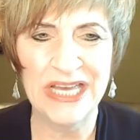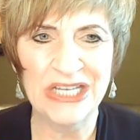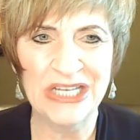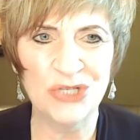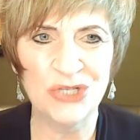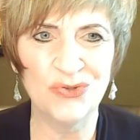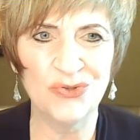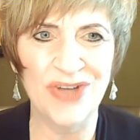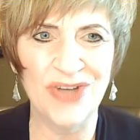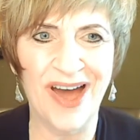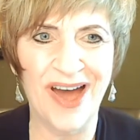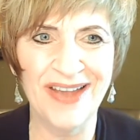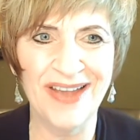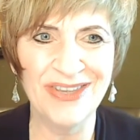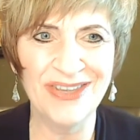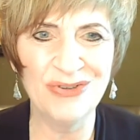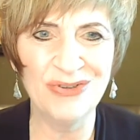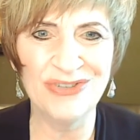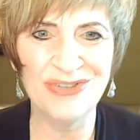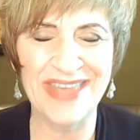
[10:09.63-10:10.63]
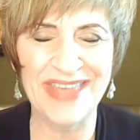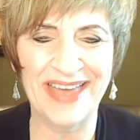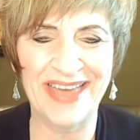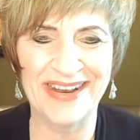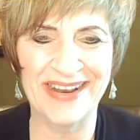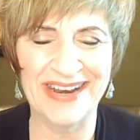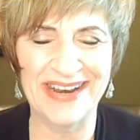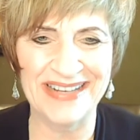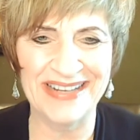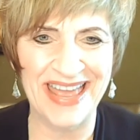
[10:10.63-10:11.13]
Do not use
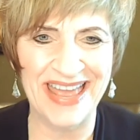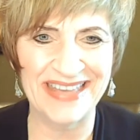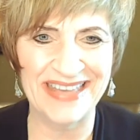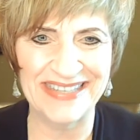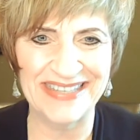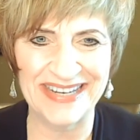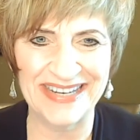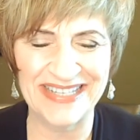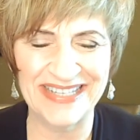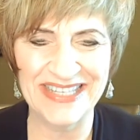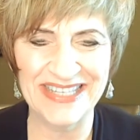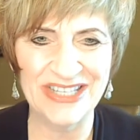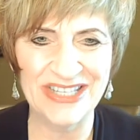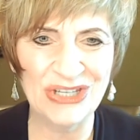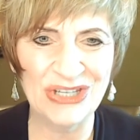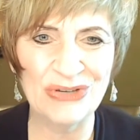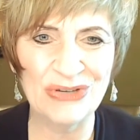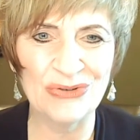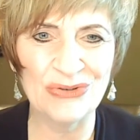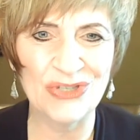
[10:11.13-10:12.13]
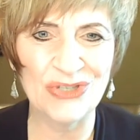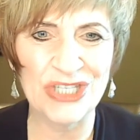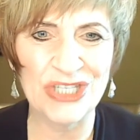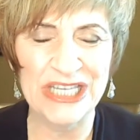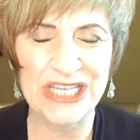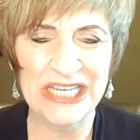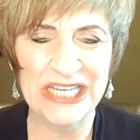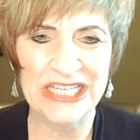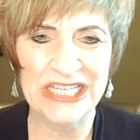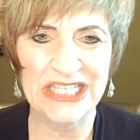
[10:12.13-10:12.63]
that as an excuse
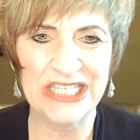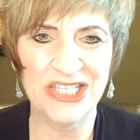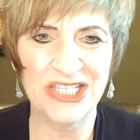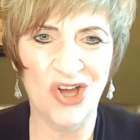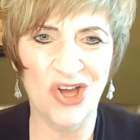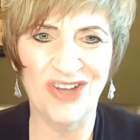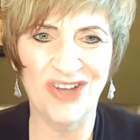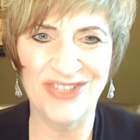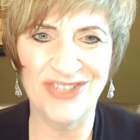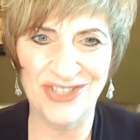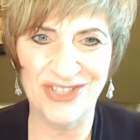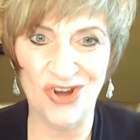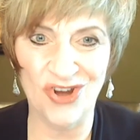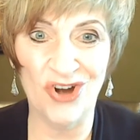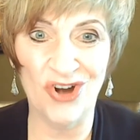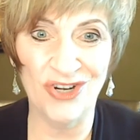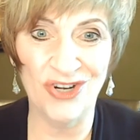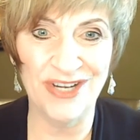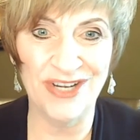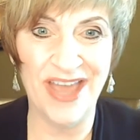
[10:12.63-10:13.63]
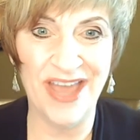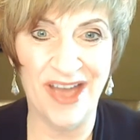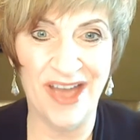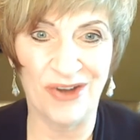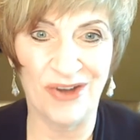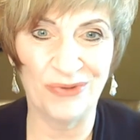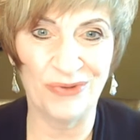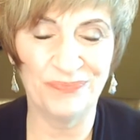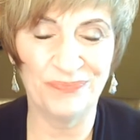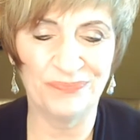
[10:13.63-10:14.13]
to not start now.